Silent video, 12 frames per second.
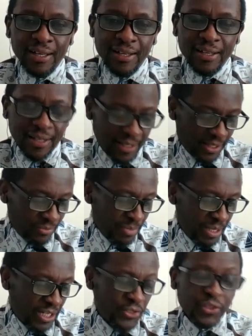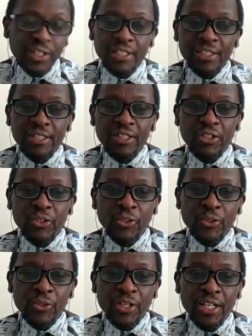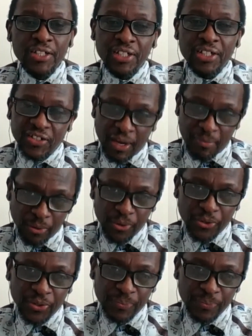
his ministry to his disciples.